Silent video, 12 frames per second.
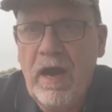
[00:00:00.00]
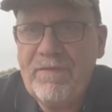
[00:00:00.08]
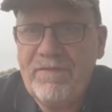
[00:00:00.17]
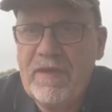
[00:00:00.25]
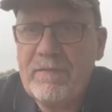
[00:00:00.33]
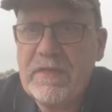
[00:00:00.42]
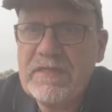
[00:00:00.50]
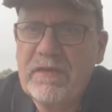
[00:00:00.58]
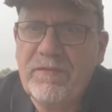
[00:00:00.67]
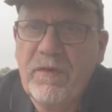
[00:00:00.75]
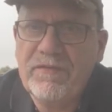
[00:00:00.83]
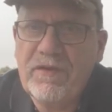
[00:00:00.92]
I find
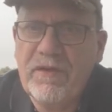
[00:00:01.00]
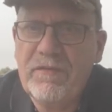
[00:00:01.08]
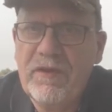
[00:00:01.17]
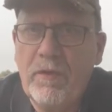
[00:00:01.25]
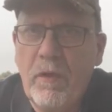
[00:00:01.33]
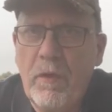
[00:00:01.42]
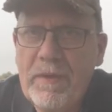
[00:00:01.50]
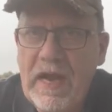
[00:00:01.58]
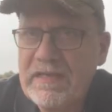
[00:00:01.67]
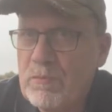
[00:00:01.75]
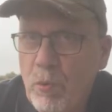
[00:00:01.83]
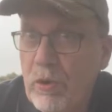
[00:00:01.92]
myself often, you know, being
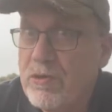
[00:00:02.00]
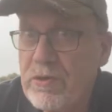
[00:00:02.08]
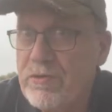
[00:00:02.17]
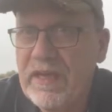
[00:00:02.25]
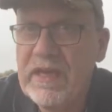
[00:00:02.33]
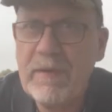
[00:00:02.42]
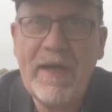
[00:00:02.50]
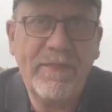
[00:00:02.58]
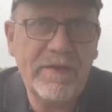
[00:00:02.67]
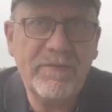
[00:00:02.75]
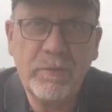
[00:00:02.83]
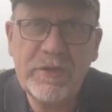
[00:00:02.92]
asked, what do you think
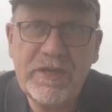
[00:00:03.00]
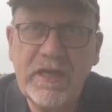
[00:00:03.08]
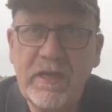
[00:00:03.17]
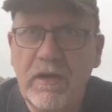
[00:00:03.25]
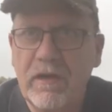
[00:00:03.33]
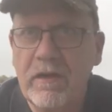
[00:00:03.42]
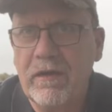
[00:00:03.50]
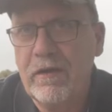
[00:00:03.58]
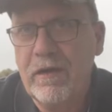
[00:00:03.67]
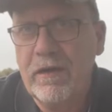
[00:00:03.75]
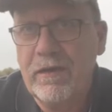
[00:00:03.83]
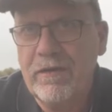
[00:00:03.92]
about this particular
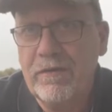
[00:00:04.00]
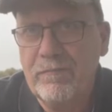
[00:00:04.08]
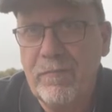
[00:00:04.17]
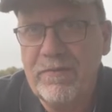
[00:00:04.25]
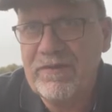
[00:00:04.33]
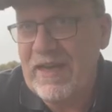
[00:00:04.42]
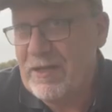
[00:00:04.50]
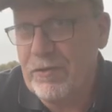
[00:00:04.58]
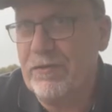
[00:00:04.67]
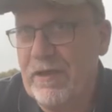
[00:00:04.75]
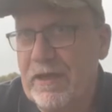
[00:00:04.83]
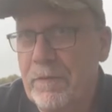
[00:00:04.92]

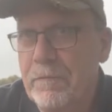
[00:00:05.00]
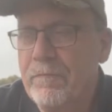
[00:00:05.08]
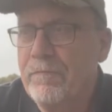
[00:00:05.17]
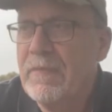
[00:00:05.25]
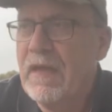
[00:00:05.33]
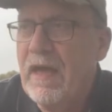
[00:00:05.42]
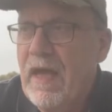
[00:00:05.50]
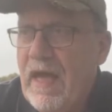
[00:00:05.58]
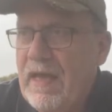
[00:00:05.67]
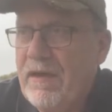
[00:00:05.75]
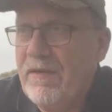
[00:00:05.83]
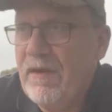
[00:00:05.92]
sexual thing?
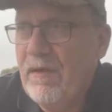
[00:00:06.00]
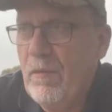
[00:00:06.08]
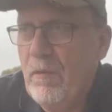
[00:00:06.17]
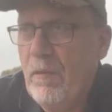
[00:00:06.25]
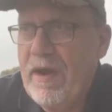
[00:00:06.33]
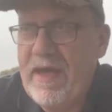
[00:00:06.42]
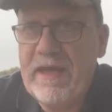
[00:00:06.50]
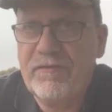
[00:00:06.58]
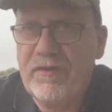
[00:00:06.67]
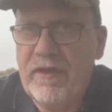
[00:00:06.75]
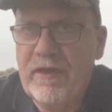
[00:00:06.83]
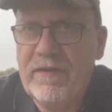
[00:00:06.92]
And when I
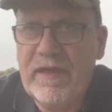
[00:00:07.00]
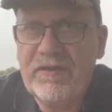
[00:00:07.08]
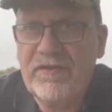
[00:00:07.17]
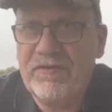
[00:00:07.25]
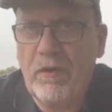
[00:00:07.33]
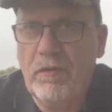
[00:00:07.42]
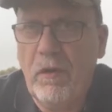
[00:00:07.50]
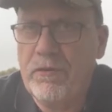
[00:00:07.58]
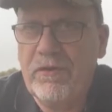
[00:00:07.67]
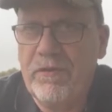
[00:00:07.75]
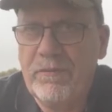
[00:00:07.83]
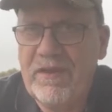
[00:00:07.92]
answer it, they just go, oh,
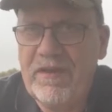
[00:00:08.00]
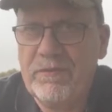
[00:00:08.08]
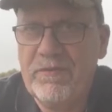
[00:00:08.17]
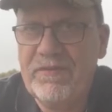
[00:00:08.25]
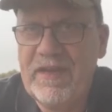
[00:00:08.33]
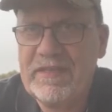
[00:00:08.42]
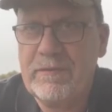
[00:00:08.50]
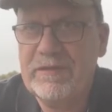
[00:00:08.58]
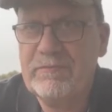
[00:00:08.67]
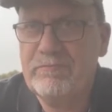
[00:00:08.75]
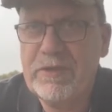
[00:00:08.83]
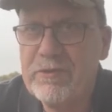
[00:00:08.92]
you're obsessed with sex. I
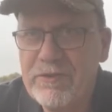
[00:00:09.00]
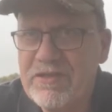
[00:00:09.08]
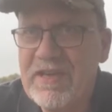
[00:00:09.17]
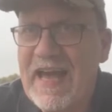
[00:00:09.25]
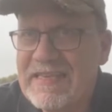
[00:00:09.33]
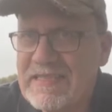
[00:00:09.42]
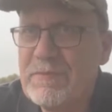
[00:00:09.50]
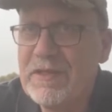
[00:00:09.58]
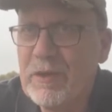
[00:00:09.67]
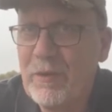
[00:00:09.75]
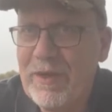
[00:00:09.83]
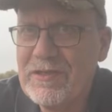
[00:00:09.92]
said, but you just asked me
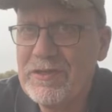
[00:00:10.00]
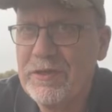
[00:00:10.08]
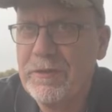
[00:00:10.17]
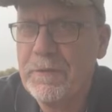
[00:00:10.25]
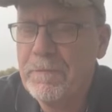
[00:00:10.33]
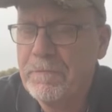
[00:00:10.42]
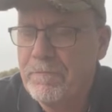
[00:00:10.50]
the question.